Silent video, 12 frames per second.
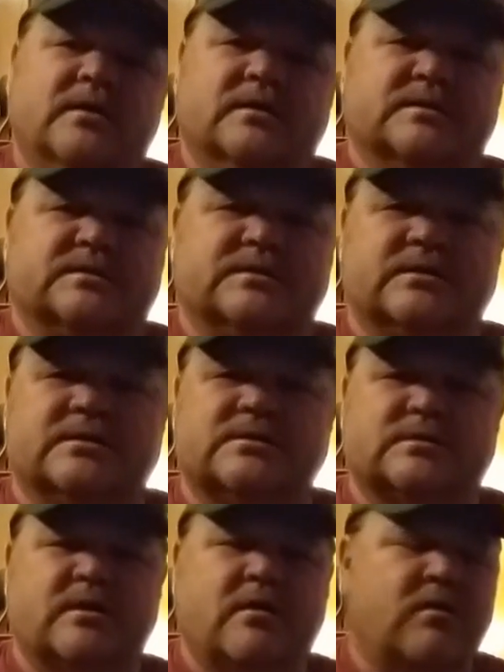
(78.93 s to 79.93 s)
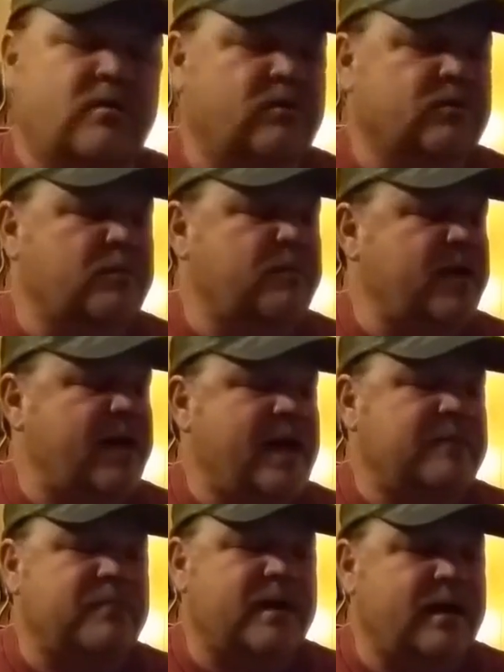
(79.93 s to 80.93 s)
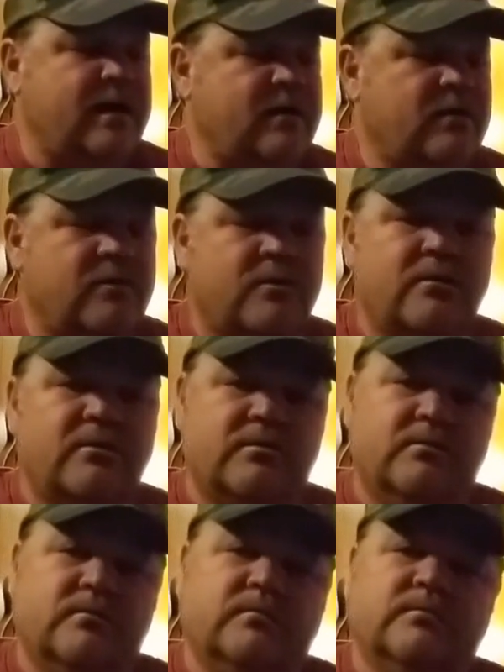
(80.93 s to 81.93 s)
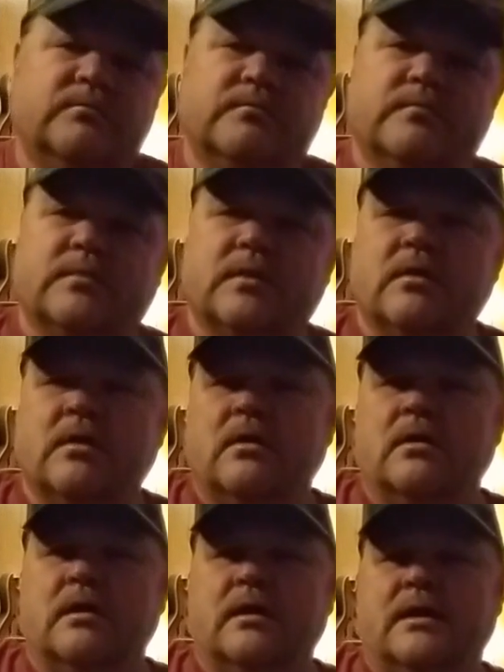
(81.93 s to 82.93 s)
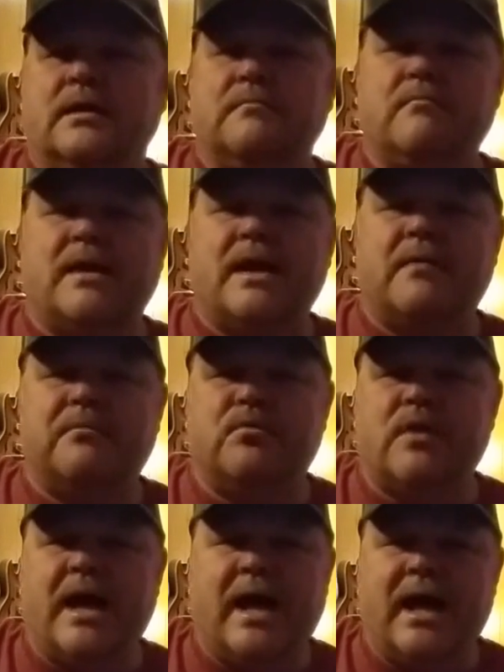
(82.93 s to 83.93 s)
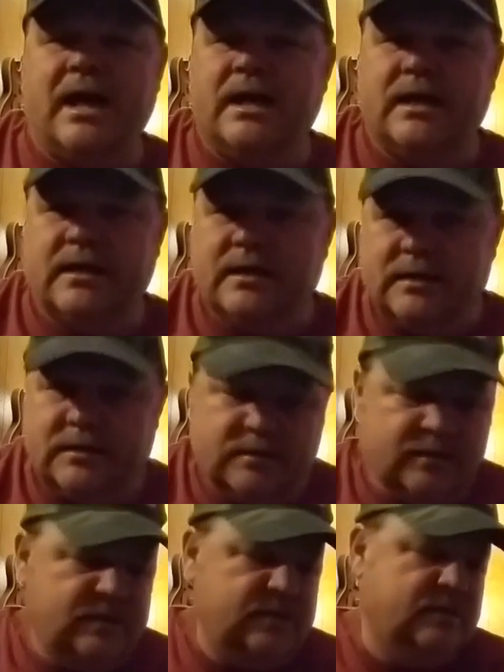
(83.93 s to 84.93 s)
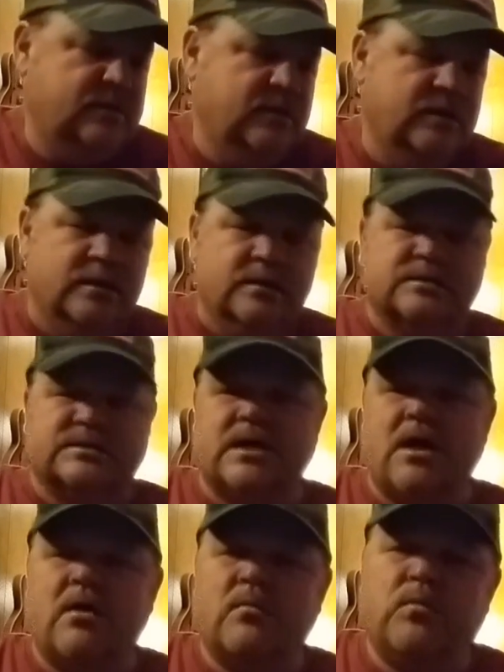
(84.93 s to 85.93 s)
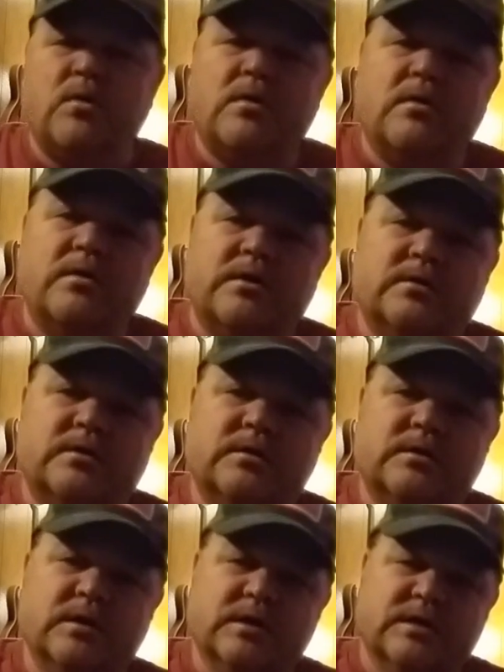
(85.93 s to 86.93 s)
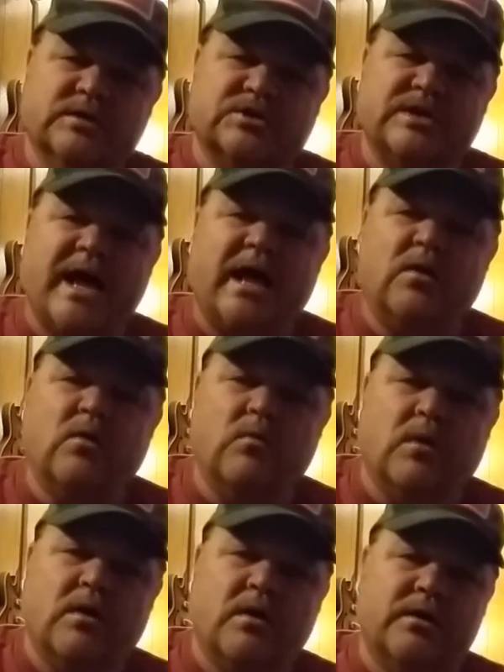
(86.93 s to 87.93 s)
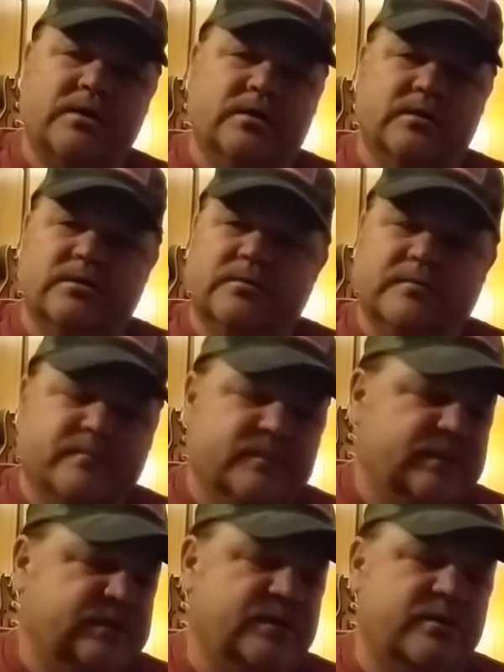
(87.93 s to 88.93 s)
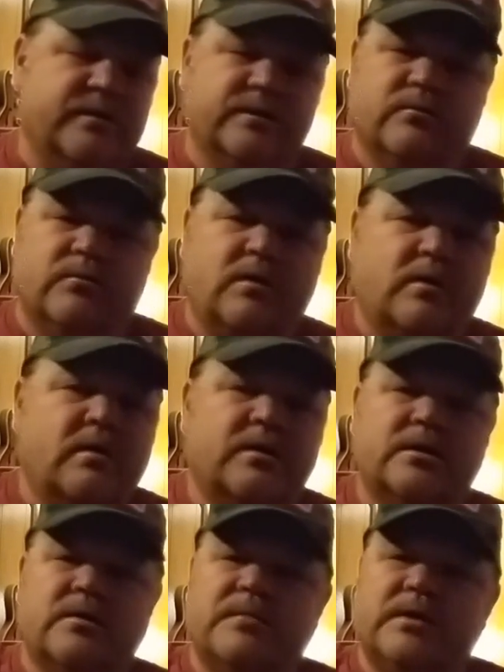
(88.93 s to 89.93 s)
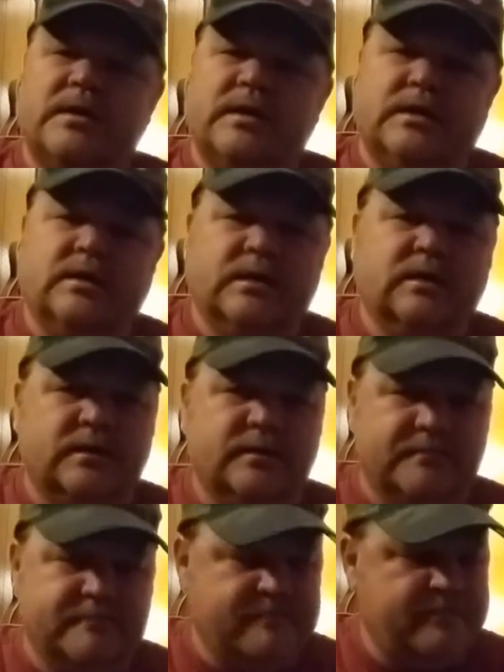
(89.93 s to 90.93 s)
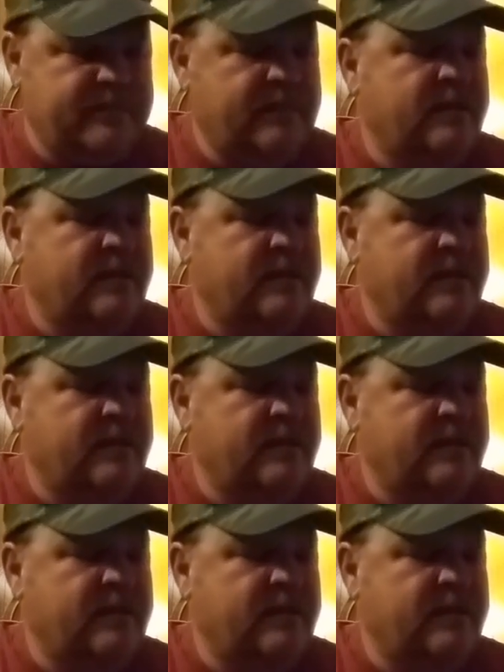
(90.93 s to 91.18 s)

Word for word: I sing a song about my home and my pride. Salt water, shallow water, dirty water, babe.